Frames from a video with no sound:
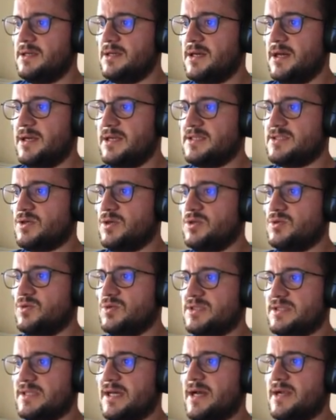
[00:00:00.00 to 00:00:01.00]
and it's going to
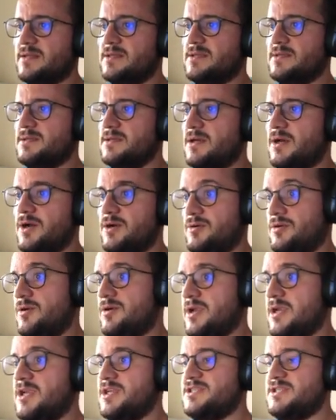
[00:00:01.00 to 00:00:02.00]
start uh, or
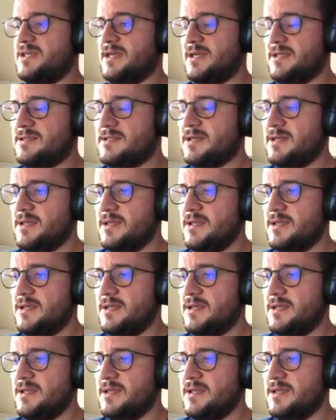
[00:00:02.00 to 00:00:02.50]
initiate